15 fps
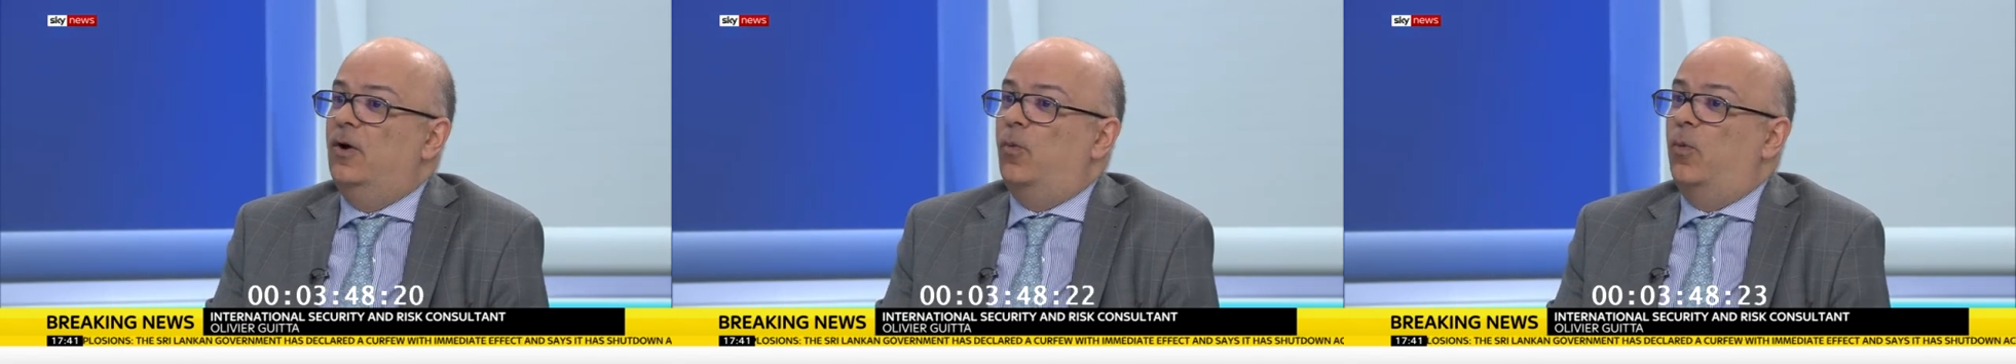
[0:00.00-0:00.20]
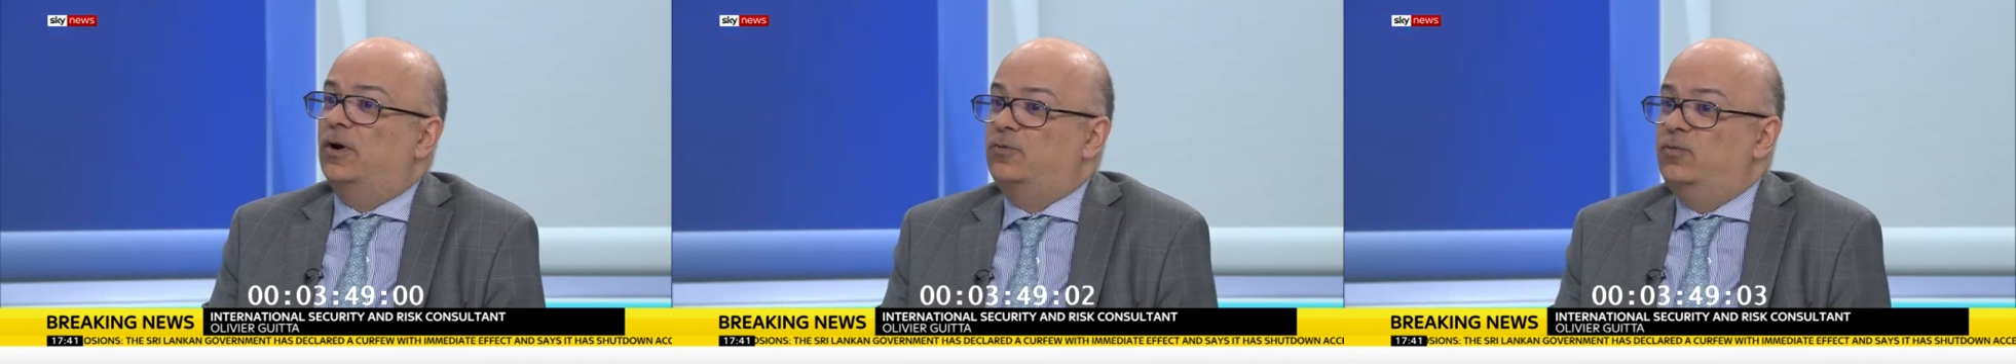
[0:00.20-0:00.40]

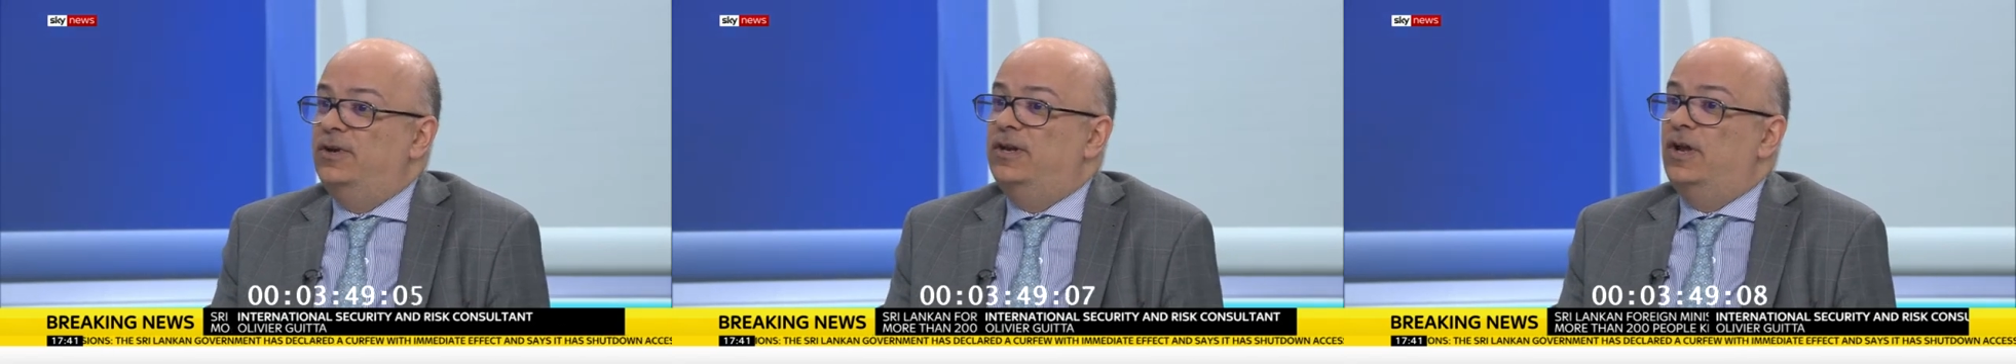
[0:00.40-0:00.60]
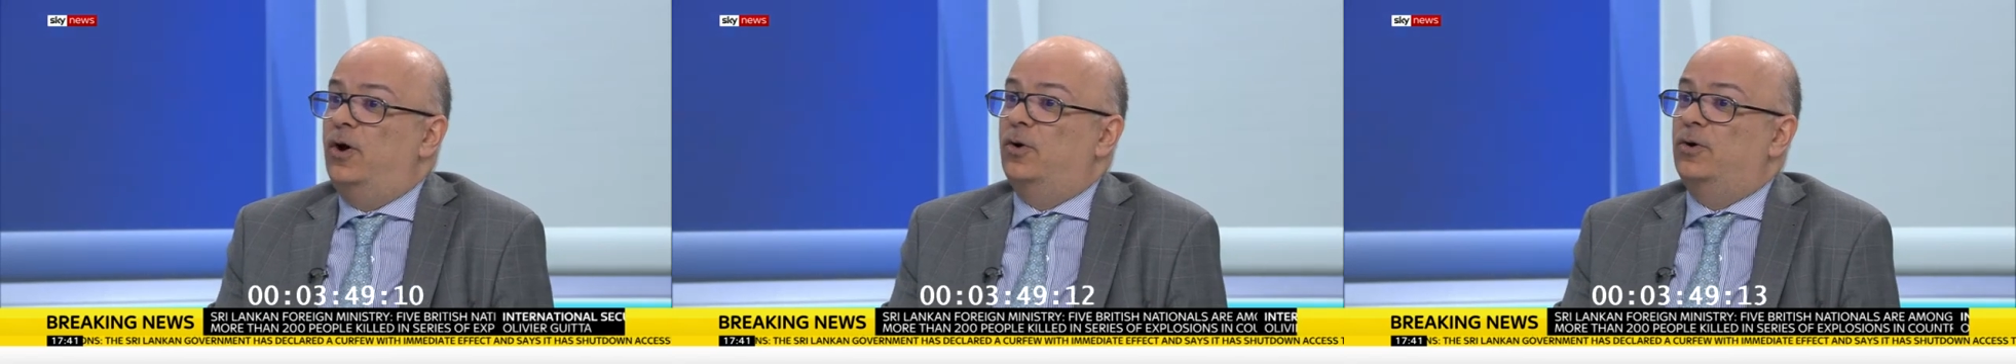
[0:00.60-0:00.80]
What we
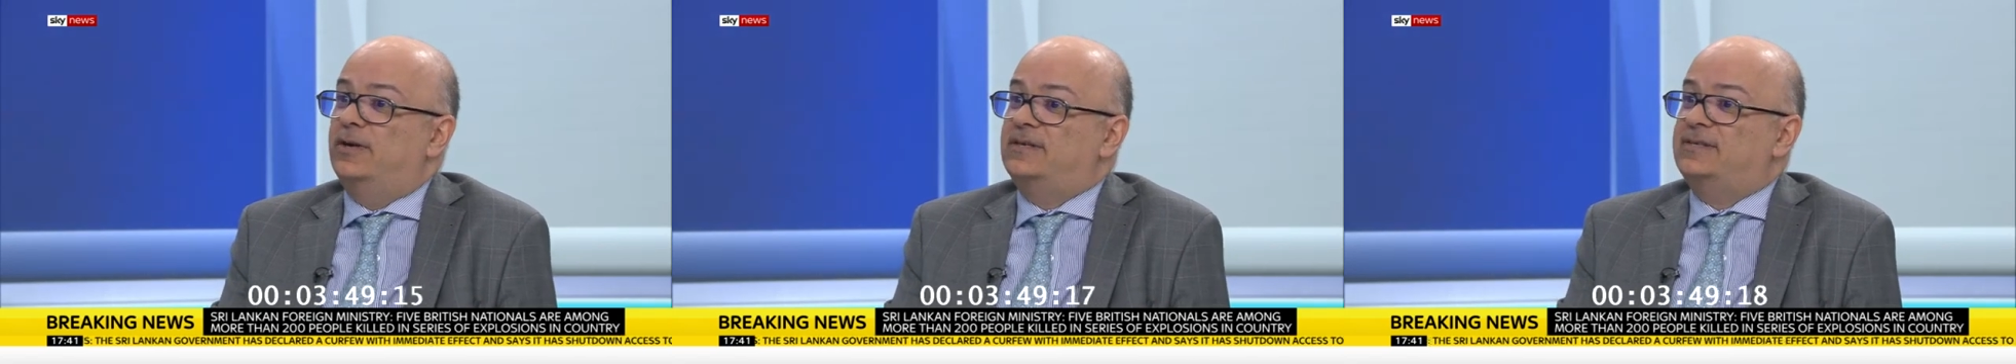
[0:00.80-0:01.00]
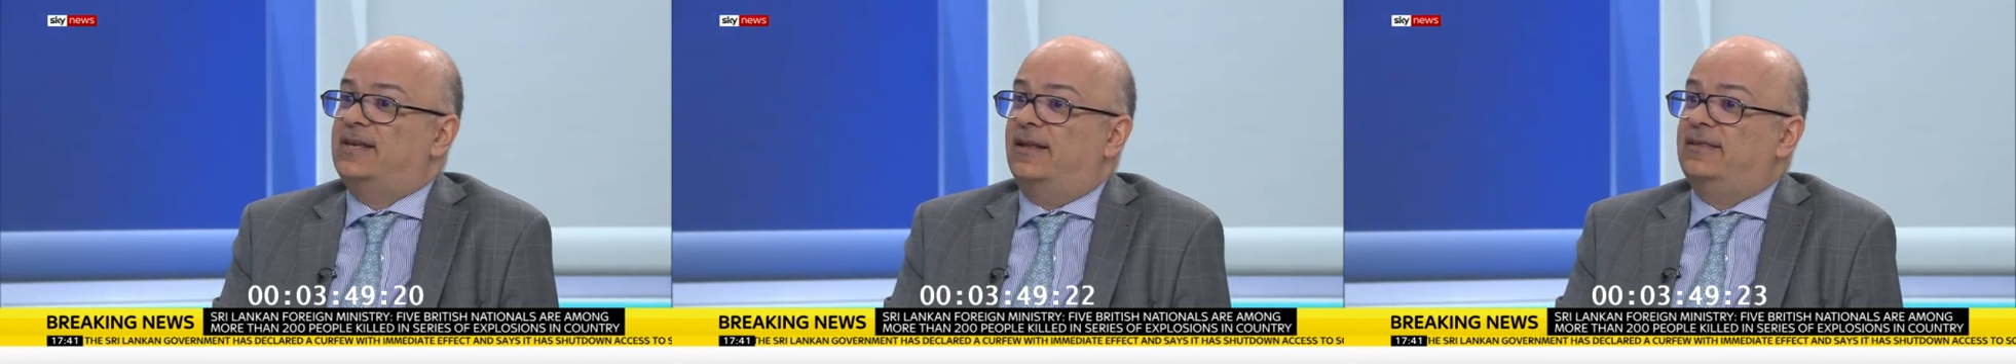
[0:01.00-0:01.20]
know
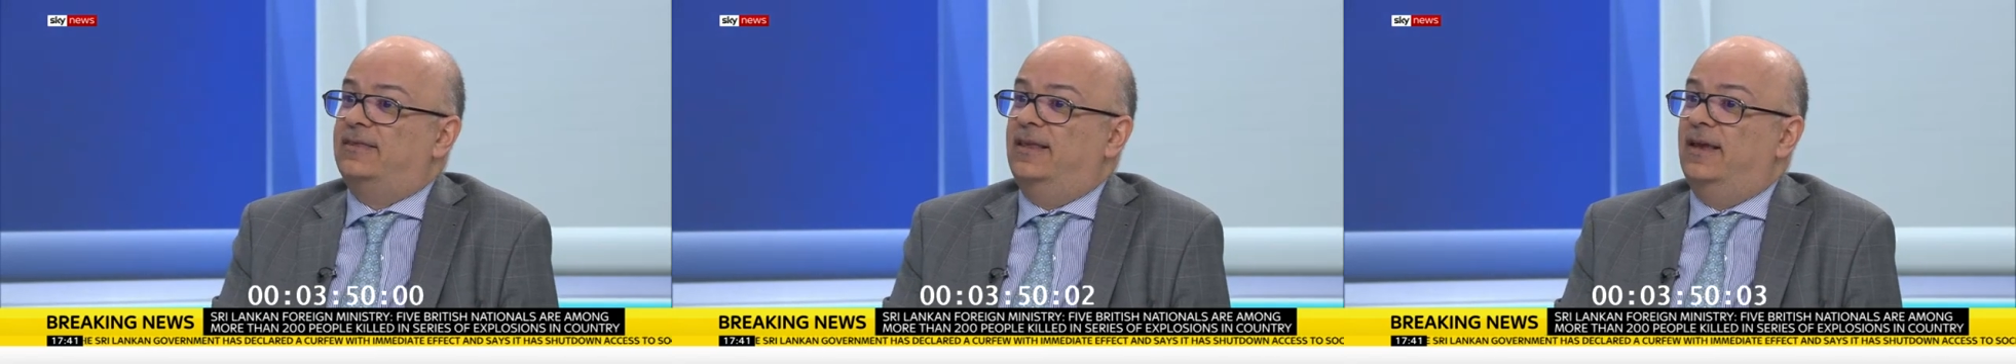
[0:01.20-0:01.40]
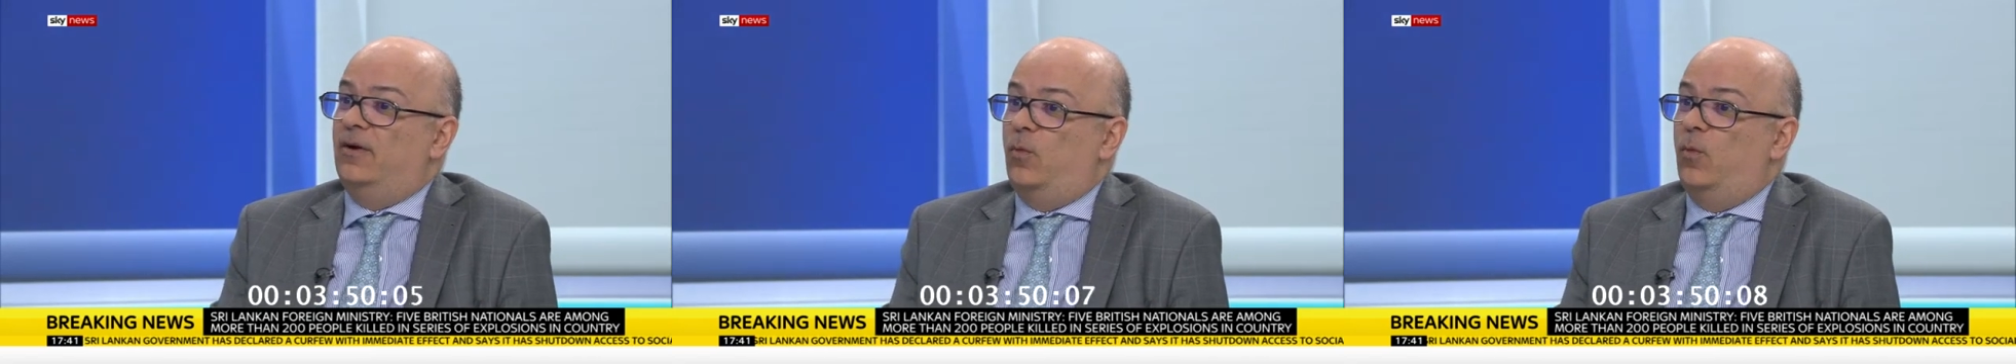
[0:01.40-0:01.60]
is that there